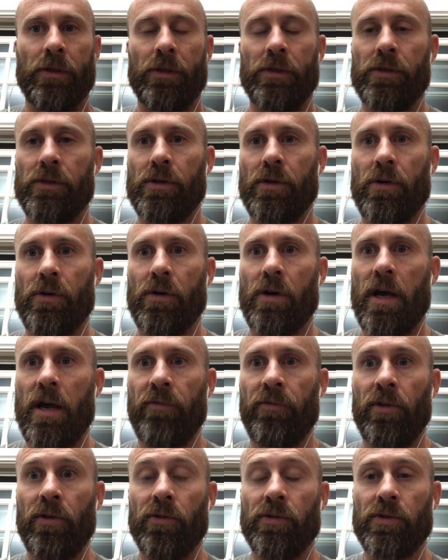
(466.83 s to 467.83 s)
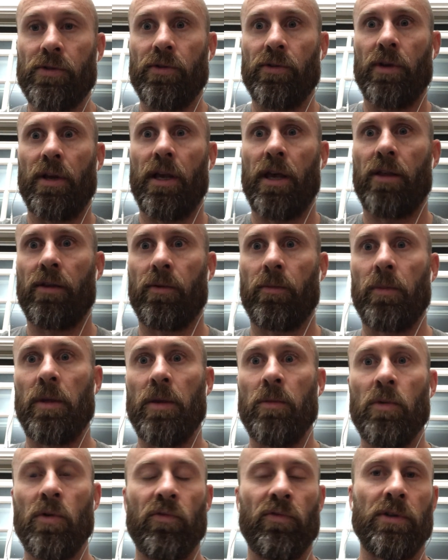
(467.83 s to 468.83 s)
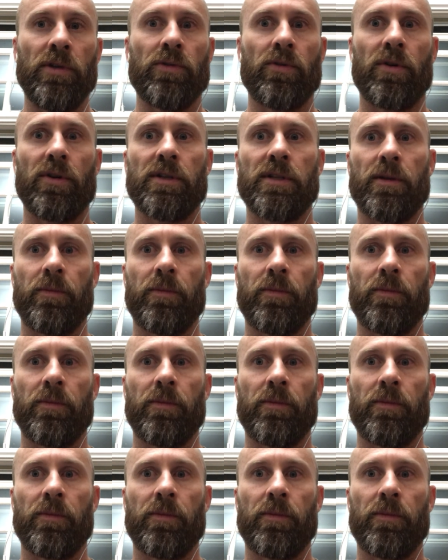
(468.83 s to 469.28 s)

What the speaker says: So having those two together, me moving towards